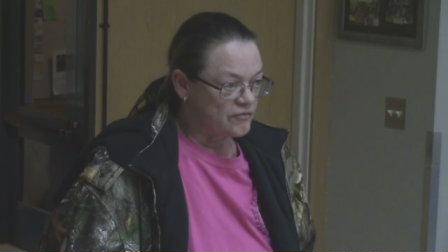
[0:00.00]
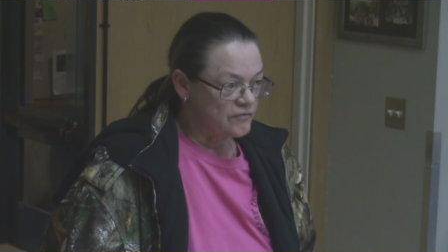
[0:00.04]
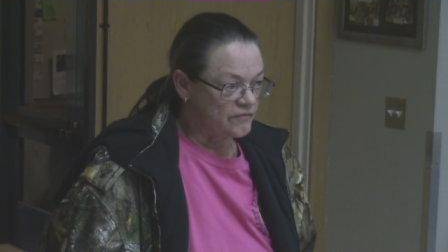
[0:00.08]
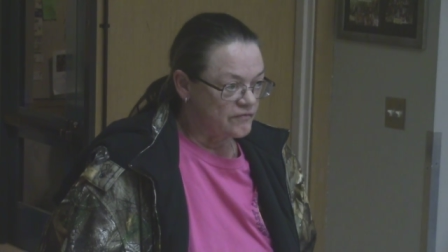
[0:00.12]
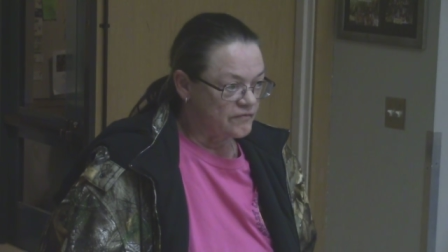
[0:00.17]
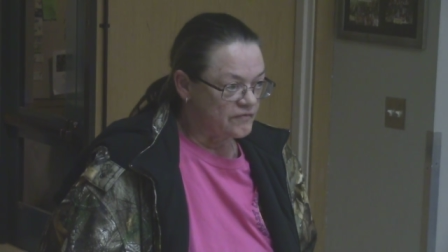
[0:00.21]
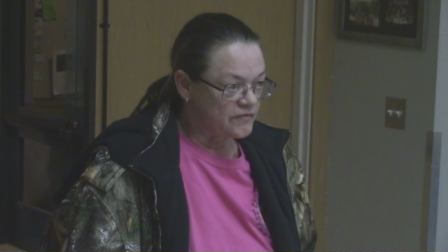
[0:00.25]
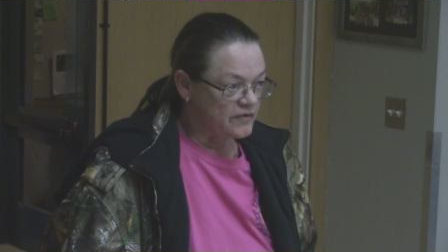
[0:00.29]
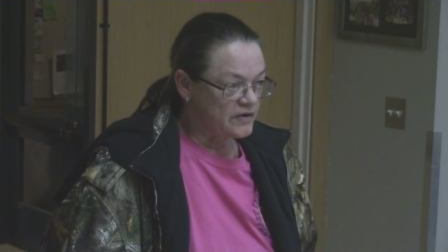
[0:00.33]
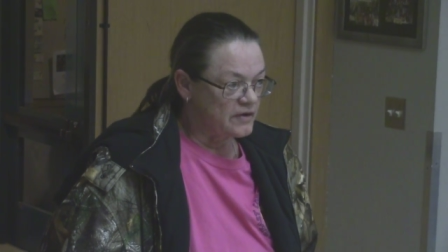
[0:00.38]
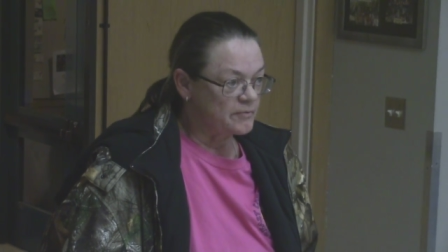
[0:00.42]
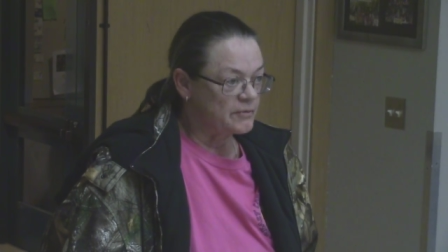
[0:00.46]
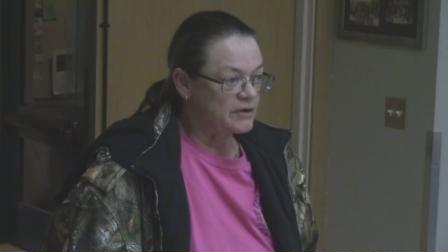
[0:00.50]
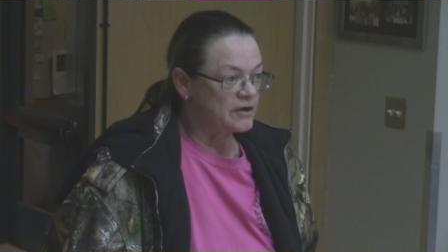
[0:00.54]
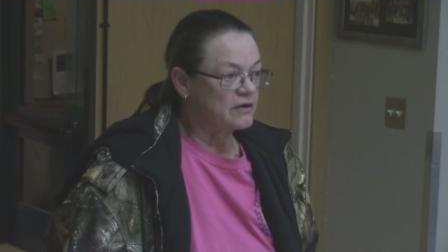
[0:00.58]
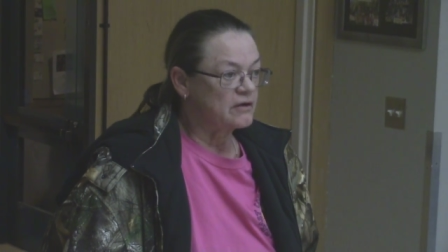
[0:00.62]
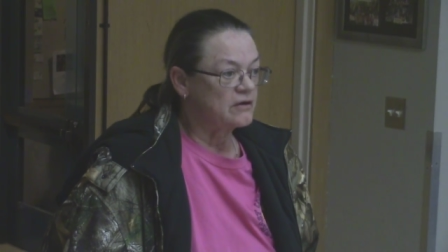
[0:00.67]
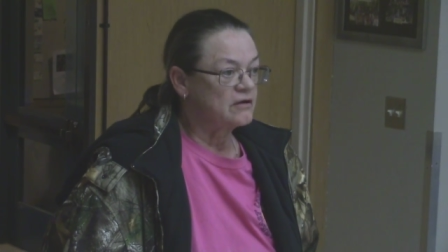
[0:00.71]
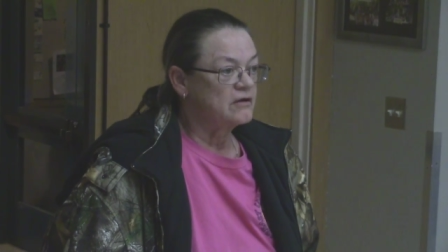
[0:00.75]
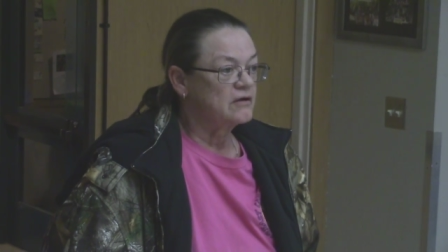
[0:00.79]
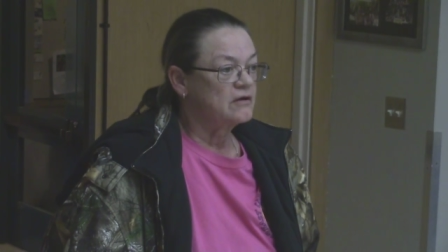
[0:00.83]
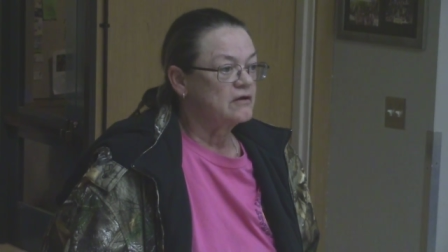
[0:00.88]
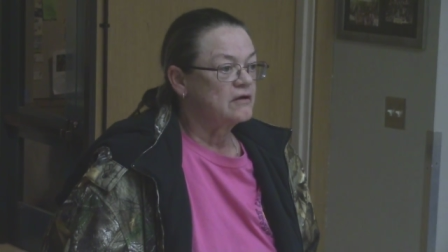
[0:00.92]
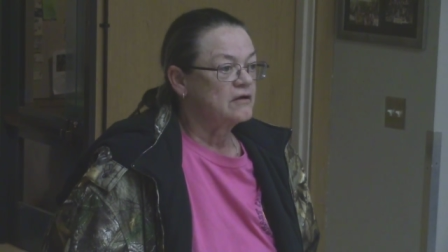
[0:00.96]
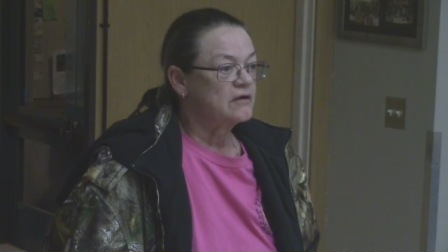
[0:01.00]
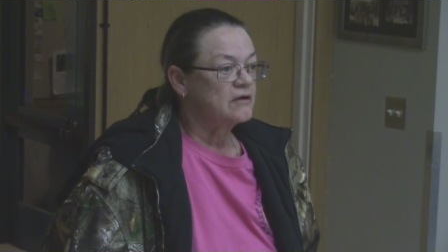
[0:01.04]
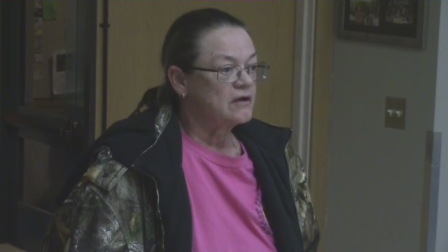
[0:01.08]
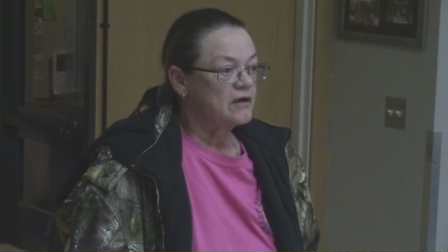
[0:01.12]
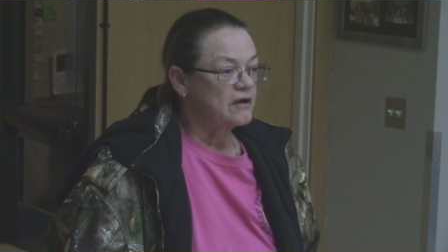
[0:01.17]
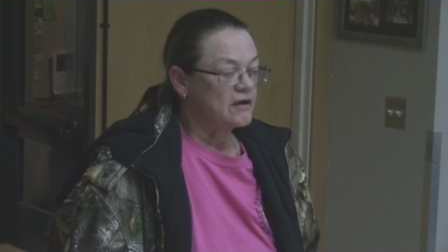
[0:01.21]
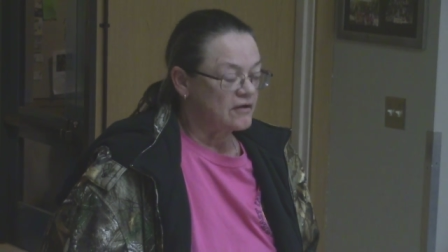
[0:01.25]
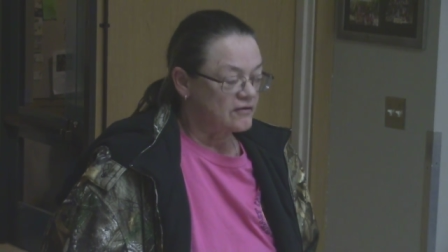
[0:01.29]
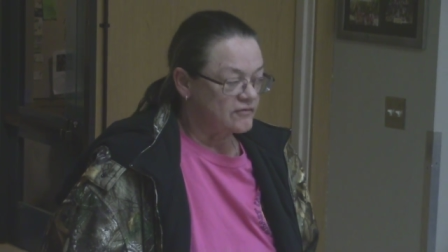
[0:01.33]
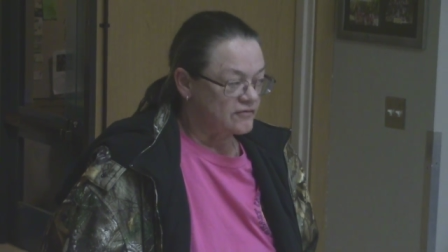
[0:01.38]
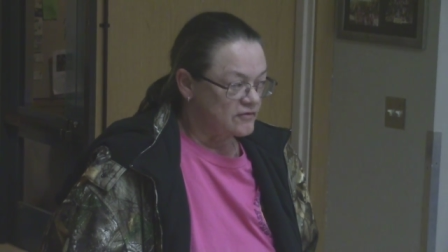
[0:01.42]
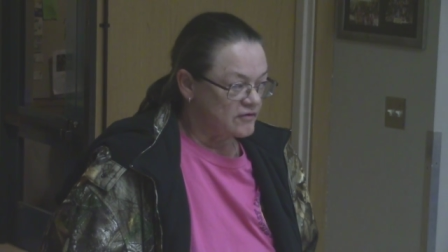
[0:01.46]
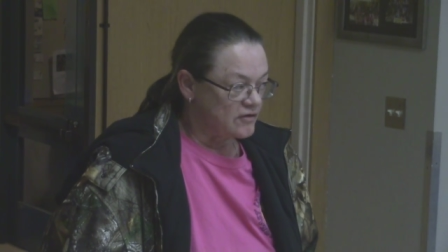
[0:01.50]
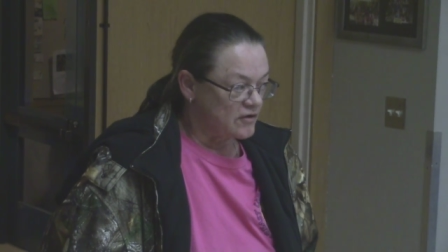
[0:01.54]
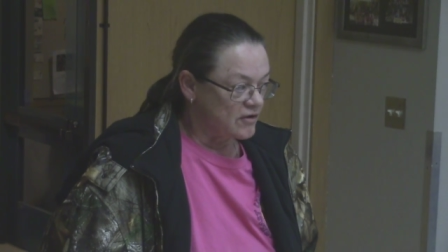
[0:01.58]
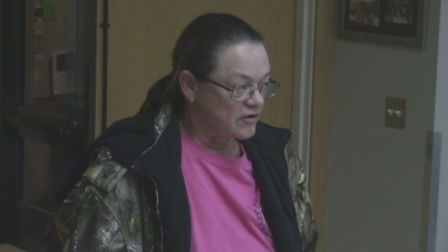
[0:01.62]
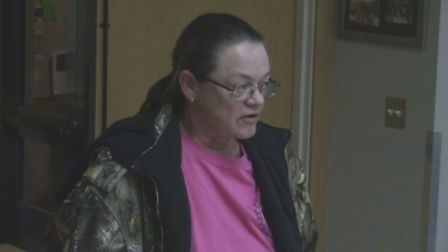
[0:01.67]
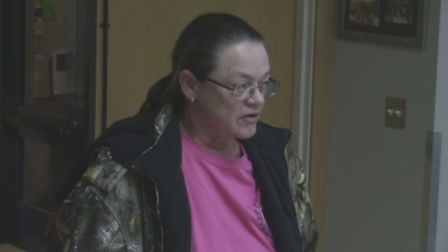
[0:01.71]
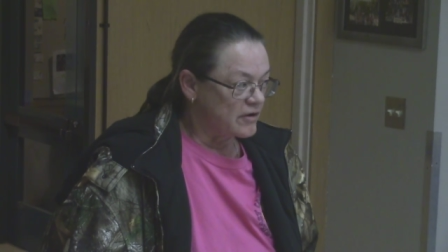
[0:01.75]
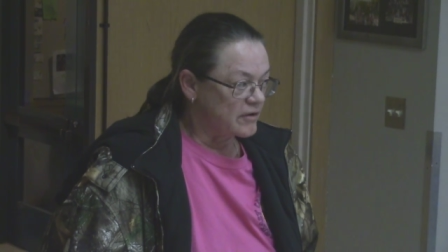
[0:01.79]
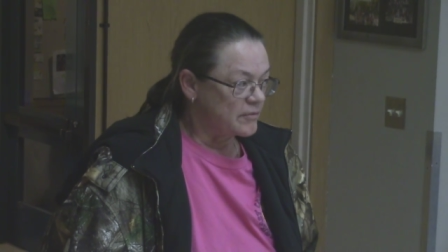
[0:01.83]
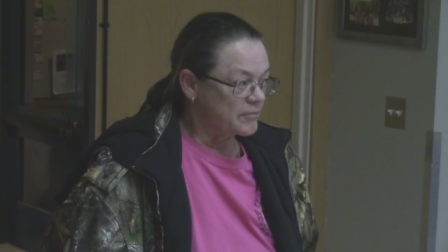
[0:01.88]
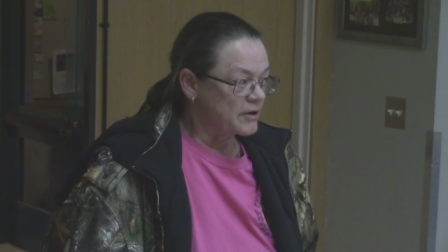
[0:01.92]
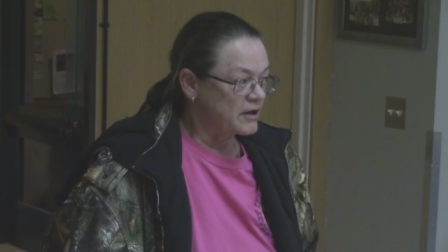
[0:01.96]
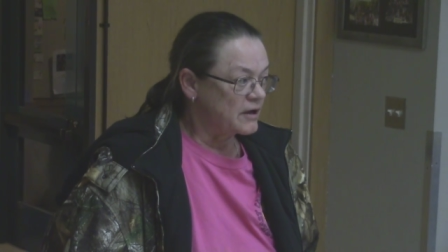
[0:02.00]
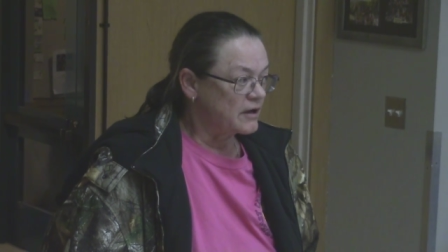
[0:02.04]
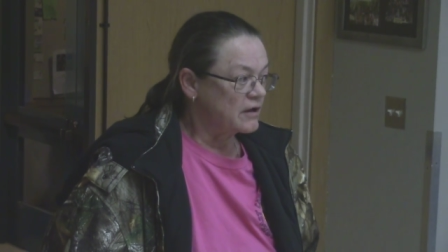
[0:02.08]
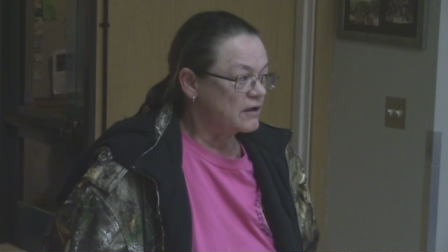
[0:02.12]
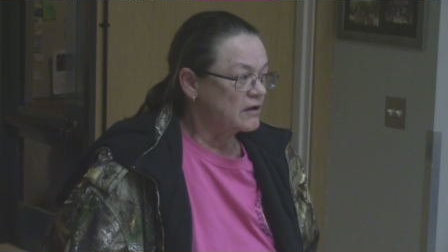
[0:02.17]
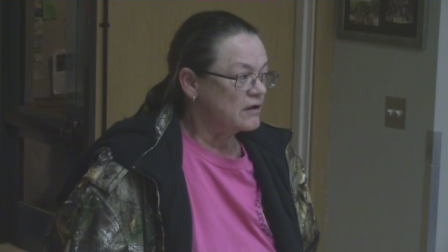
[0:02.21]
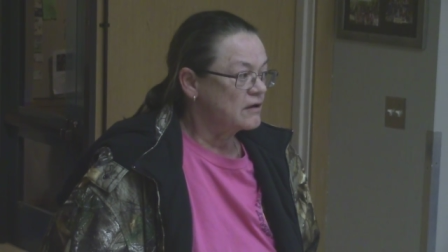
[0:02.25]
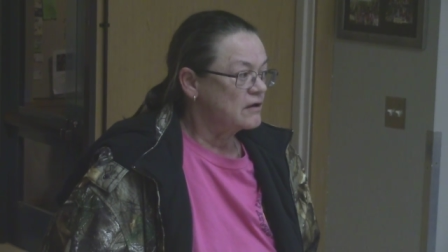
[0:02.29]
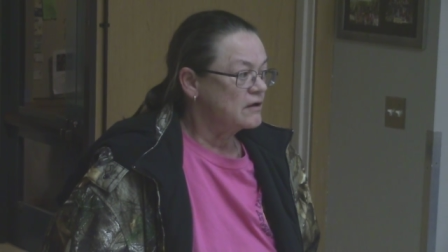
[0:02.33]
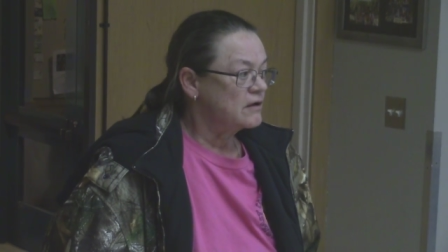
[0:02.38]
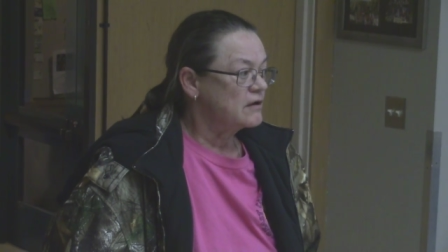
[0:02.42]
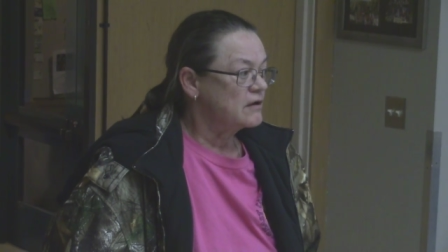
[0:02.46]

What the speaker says: FEMA, SDRMA,